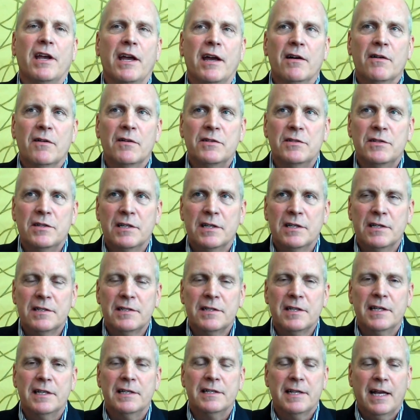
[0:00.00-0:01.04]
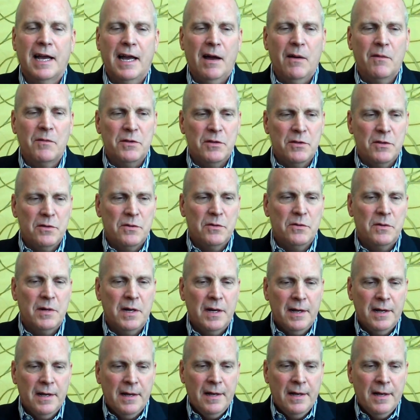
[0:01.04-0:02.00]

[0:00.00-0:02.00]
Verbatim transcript: challenge is how you...